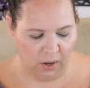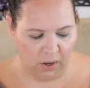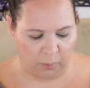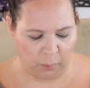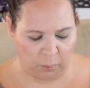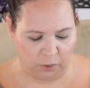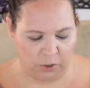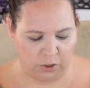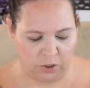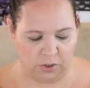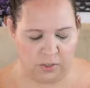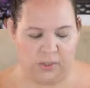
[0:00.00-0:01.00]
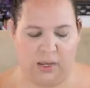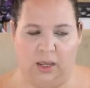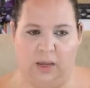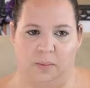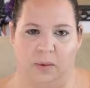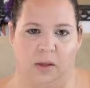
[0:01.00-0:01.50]
I'm pretty sure this
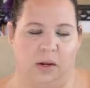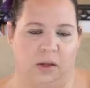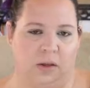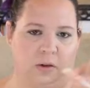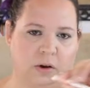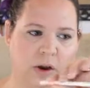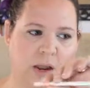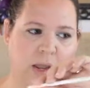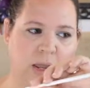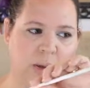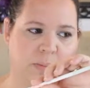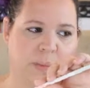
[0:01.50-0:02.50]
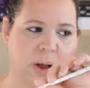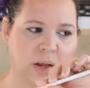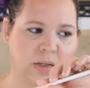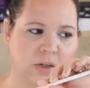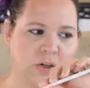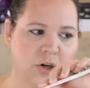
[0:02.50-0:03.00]
came in either a
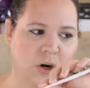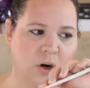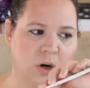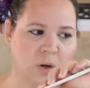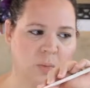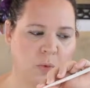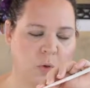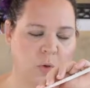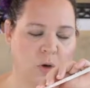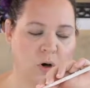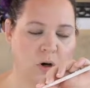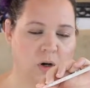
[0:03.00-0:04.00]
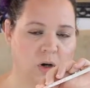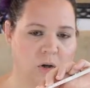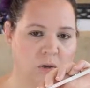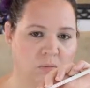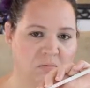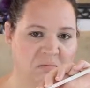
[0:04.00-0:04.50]
BoxyCharm or
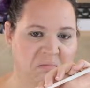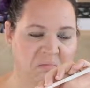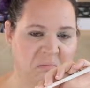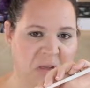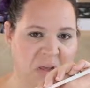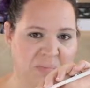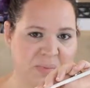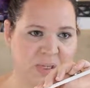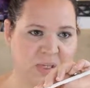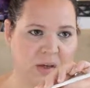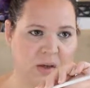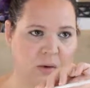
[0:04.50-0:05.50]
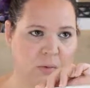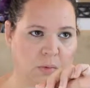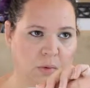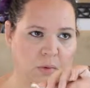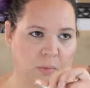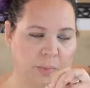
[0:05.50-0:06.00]
Ipsy,
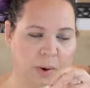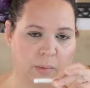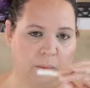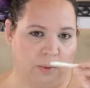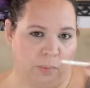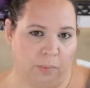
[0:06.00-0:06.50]
or probably